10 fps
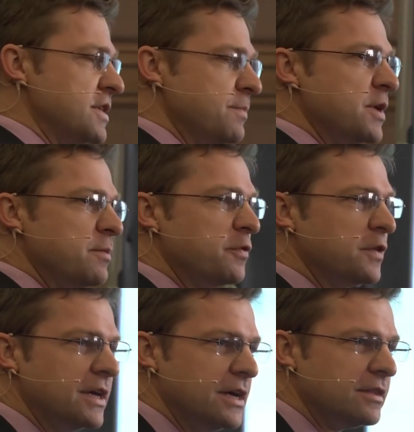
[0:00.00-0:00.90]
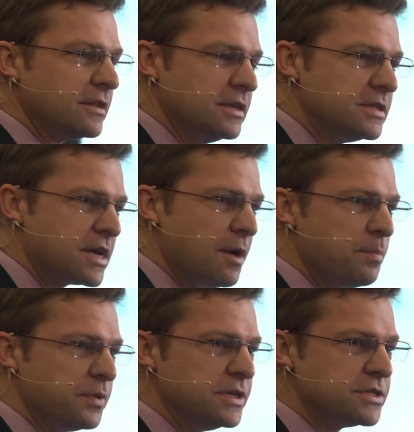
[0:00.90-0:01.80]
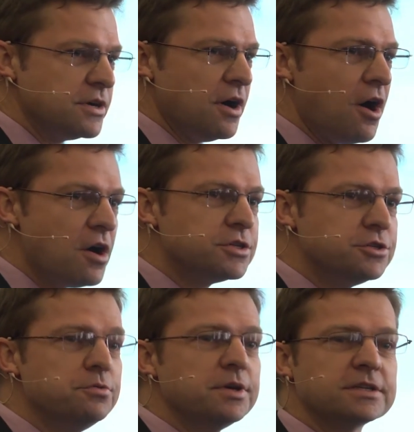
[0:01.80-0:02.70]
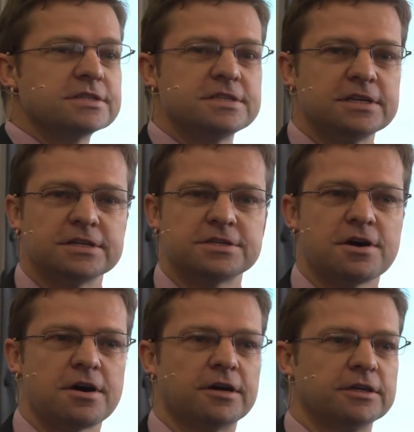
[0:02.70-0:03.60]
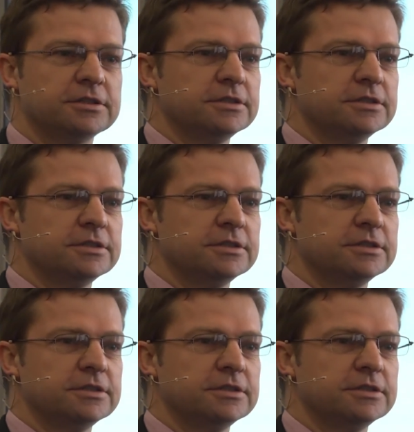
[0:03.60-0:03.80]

sometimes forget that these companies are doing CSR.